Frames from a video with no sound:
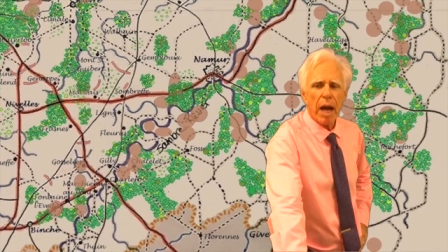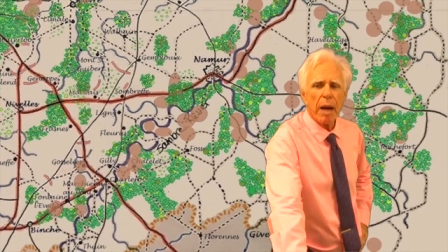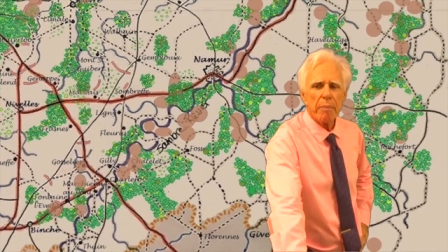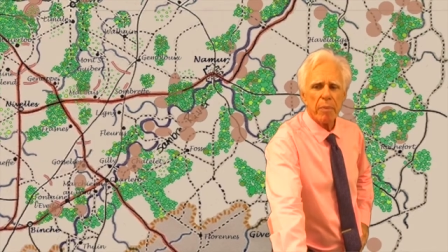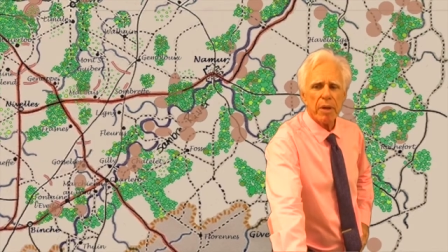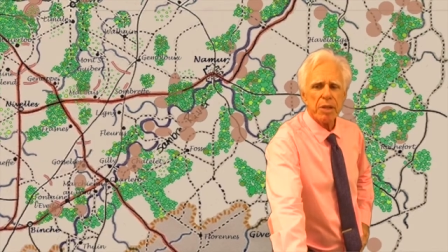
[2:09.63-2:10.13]

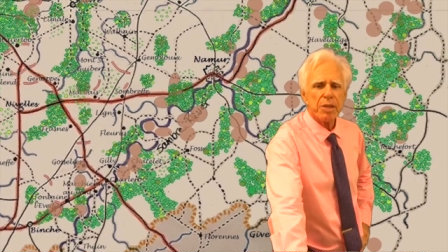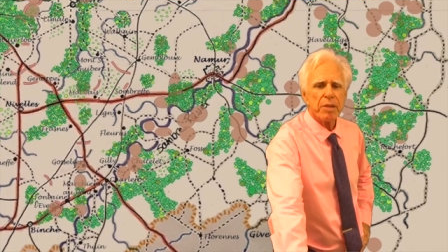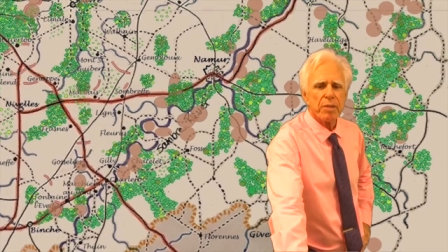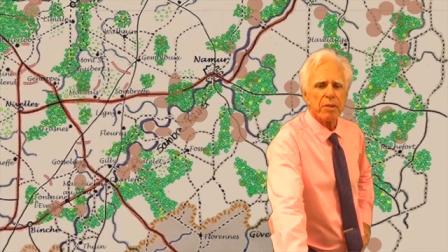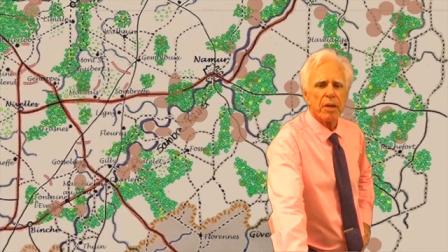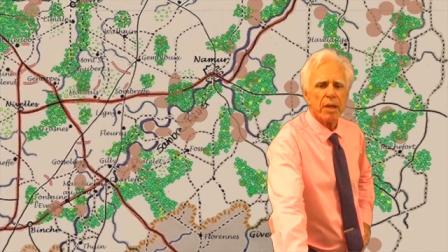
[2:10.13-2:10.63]

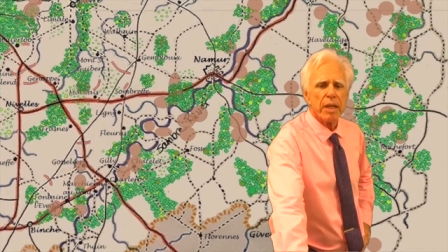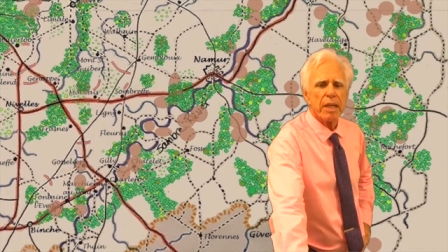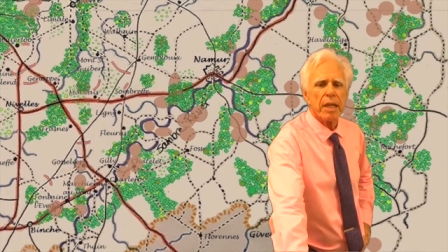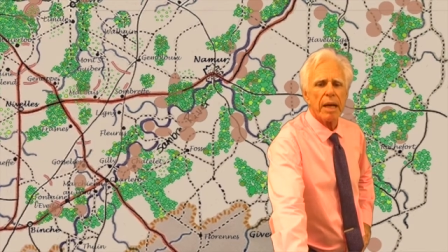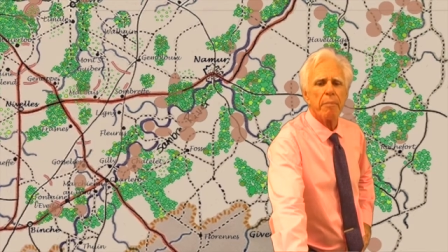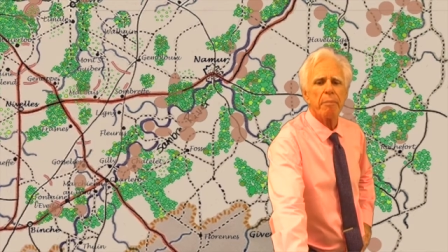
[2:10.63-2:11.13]
operational
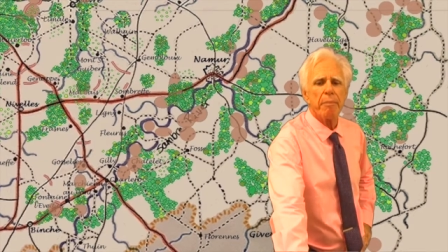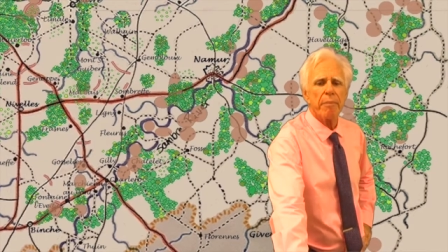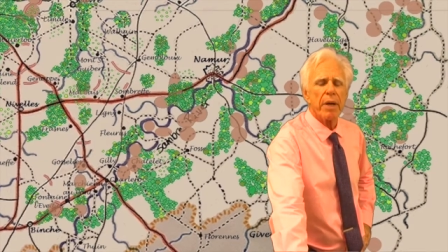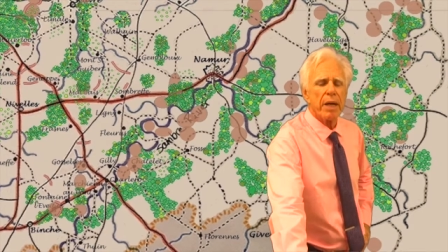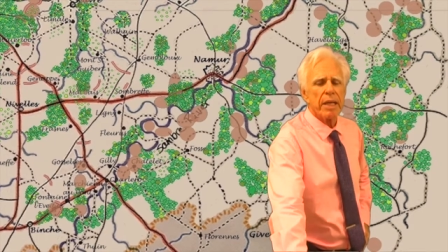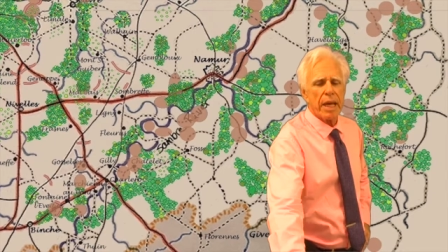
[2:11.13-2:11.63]

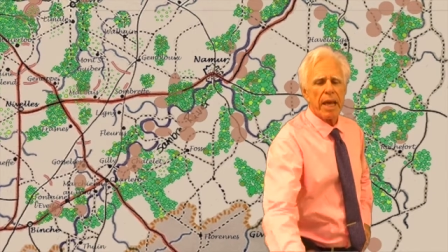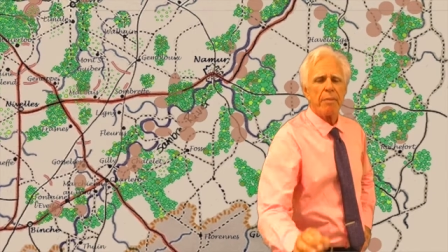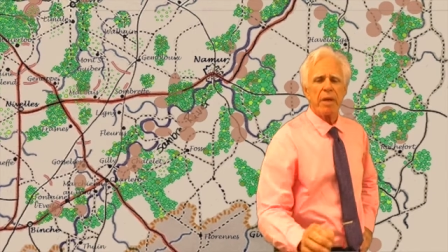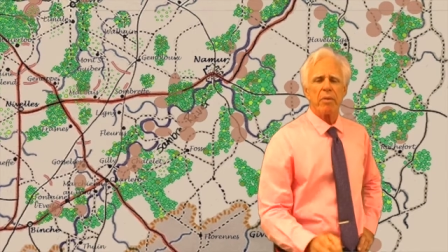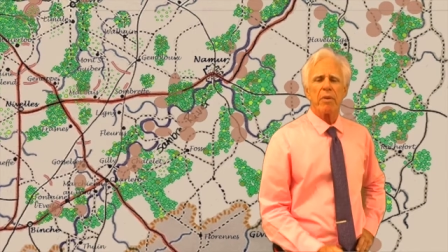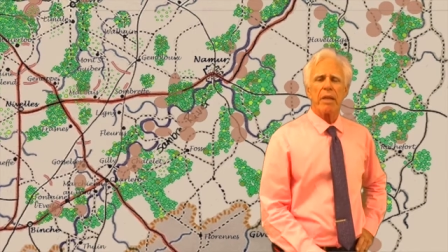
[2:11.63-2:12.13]

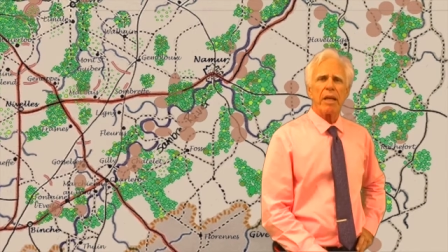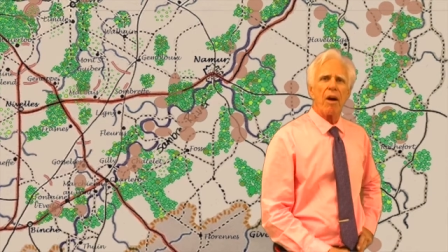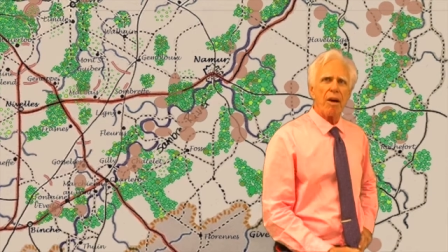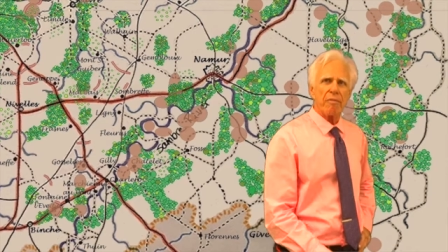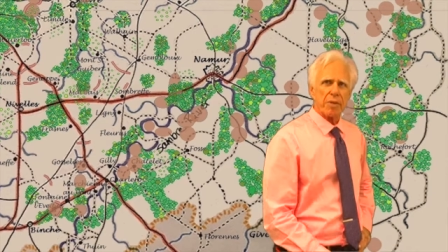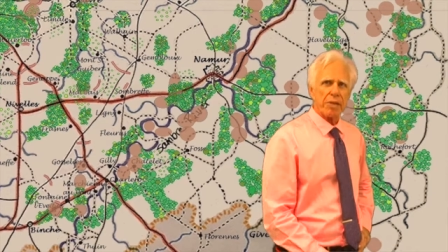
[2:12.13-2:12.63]
gaming really
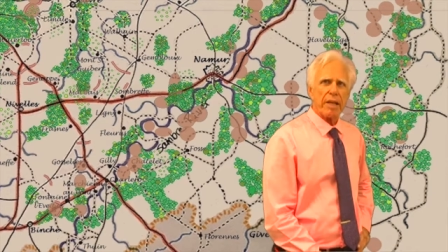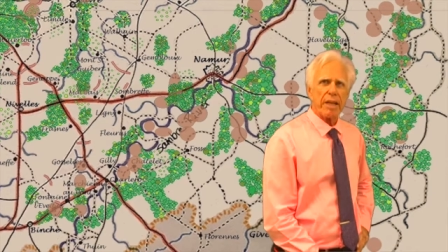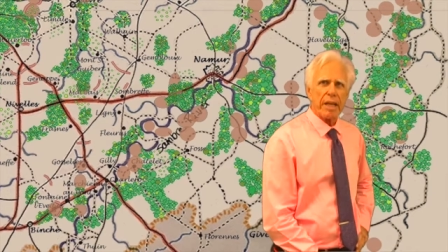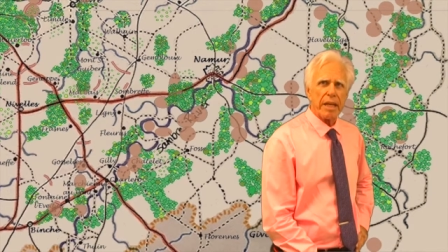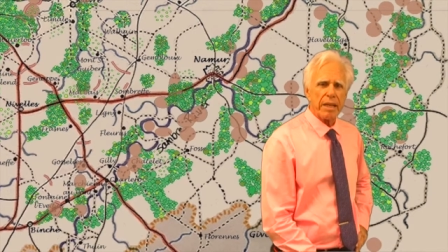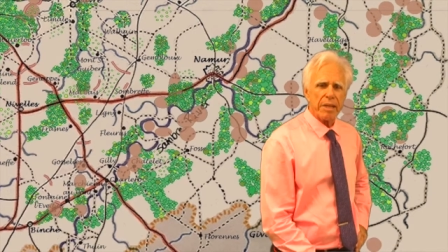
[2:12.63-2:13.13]
offers, I
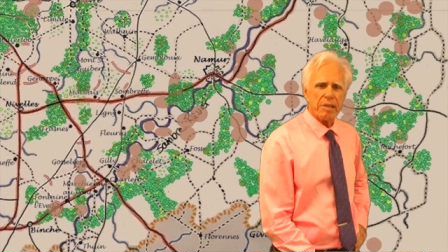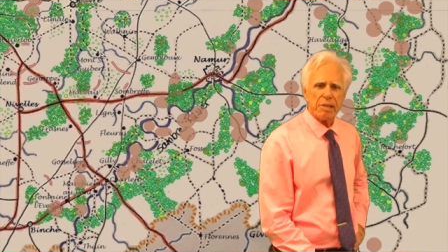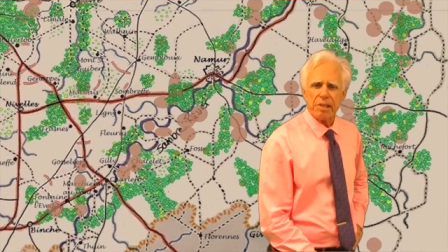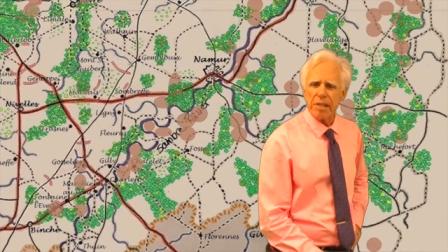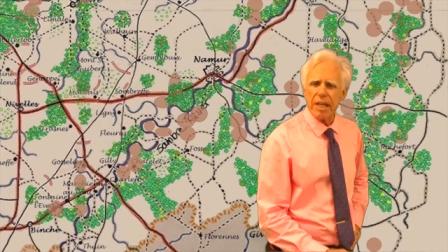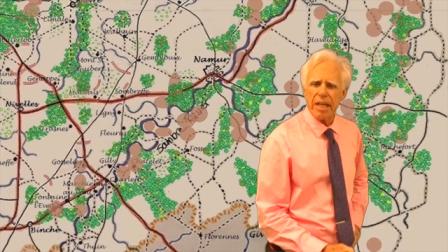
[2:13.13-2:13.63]
think,
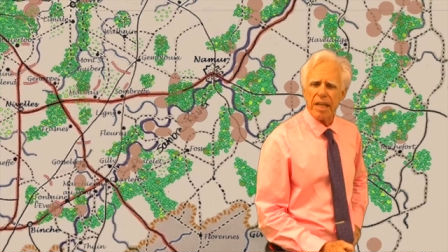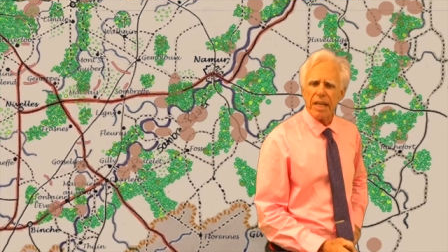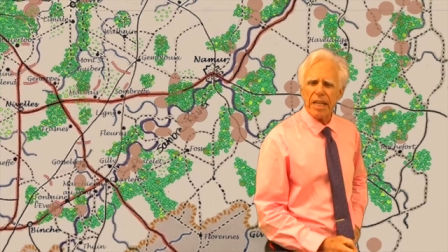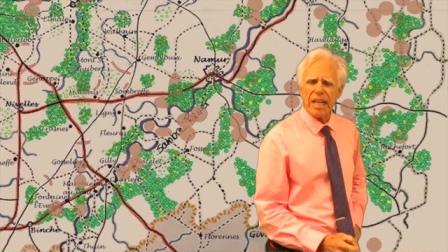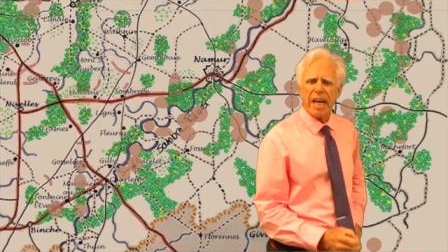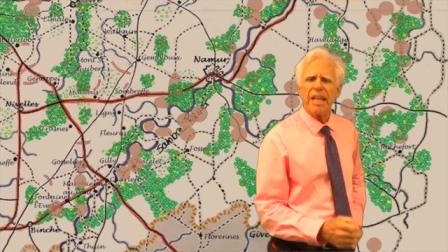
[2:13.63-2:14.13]
is
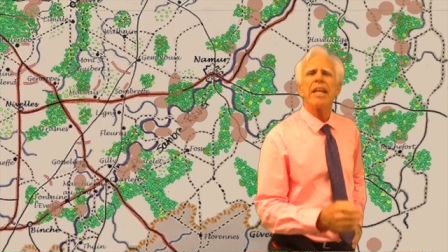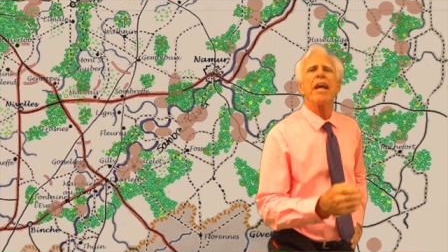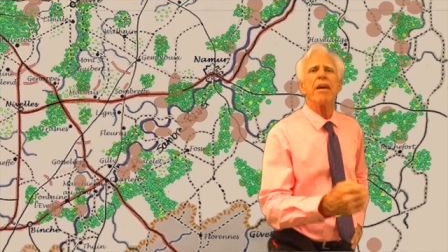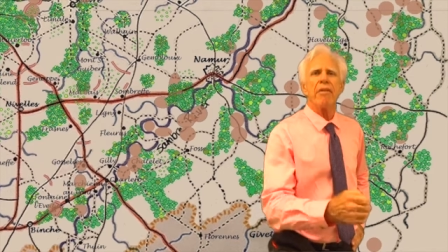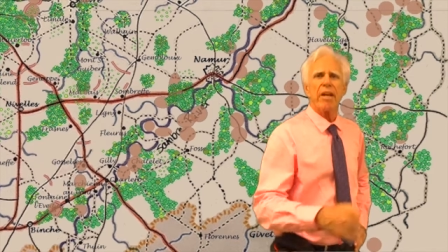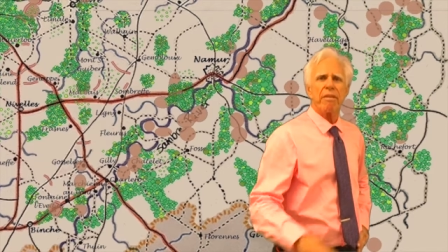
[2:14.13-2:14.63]
a
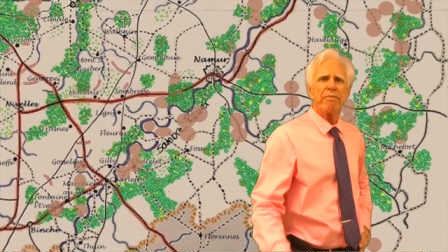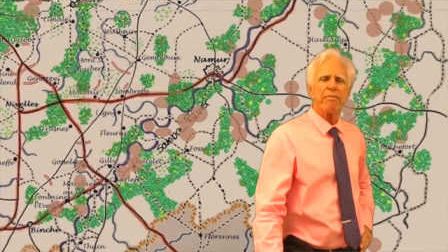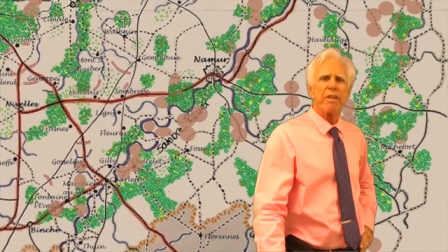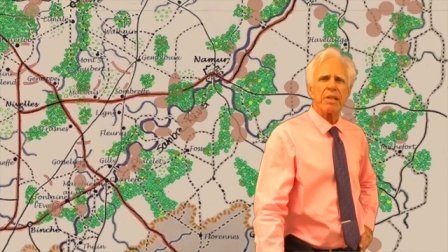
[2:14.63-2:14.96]
narrative.